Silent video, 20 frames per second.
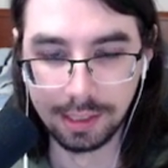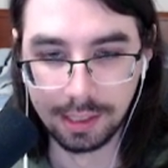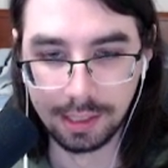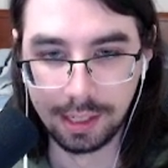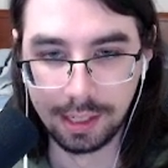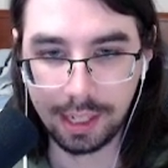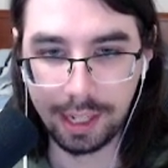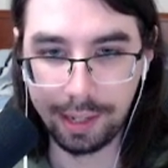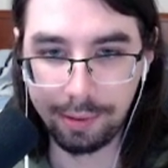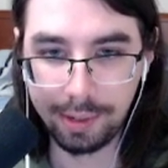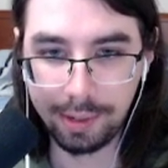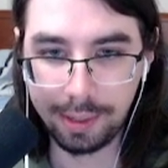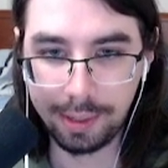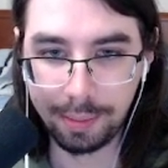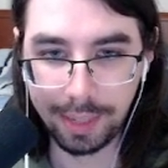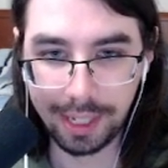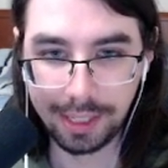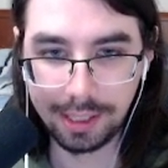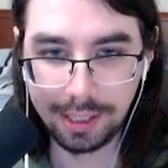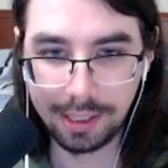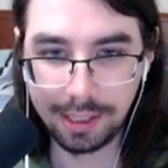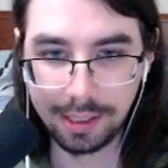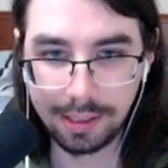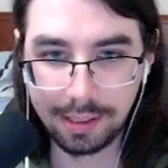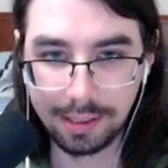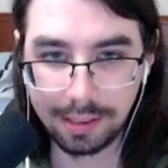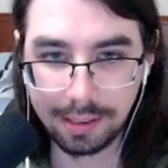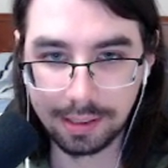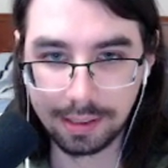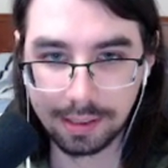I would
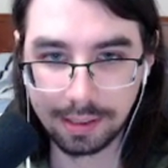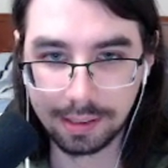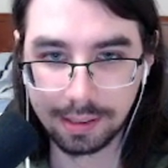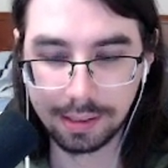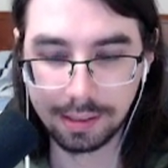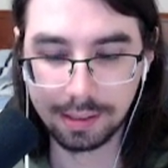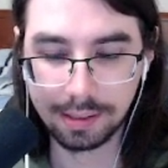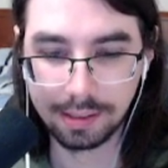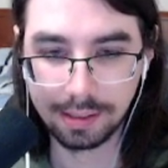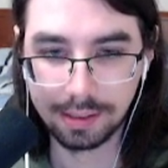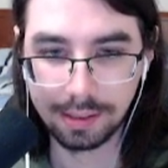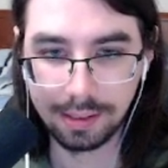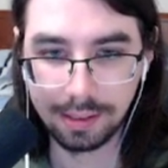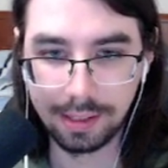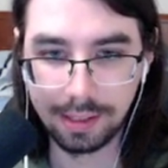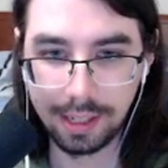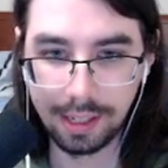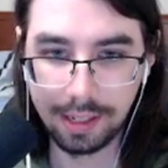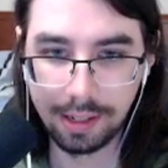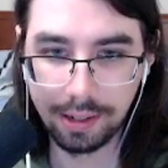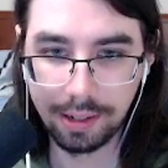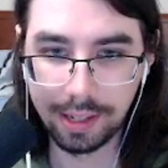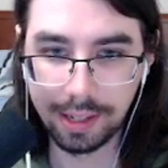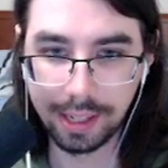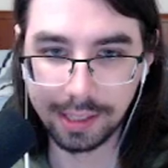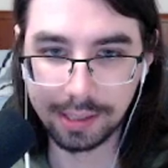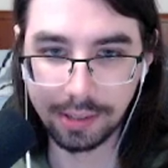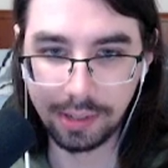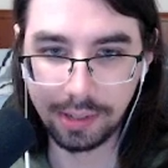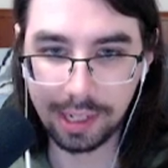imagine...
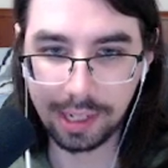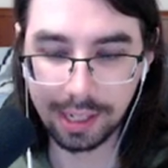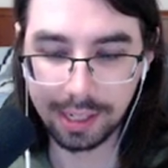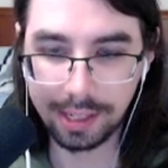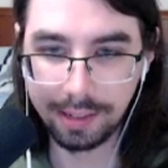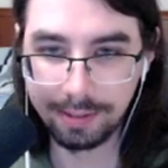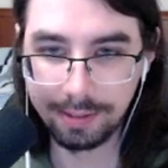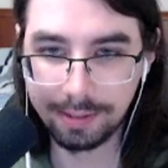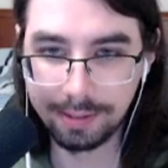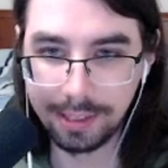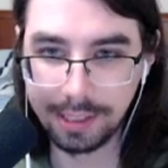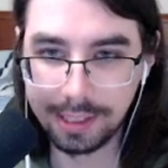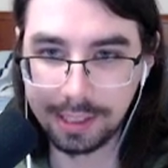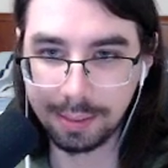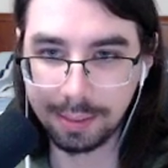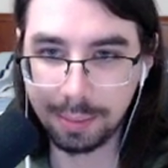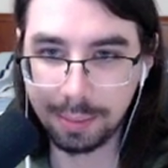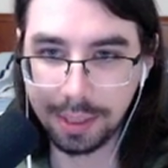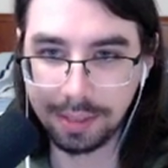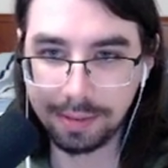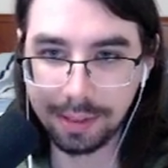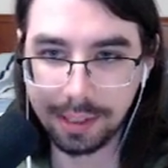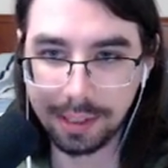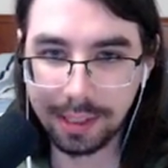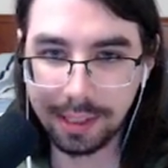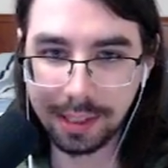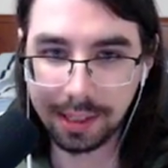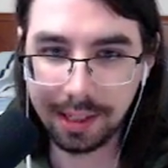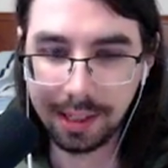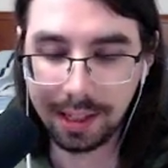okay, so not going to freeze the beaver
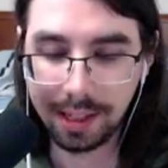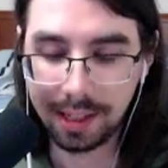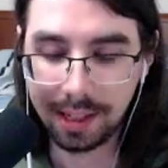here.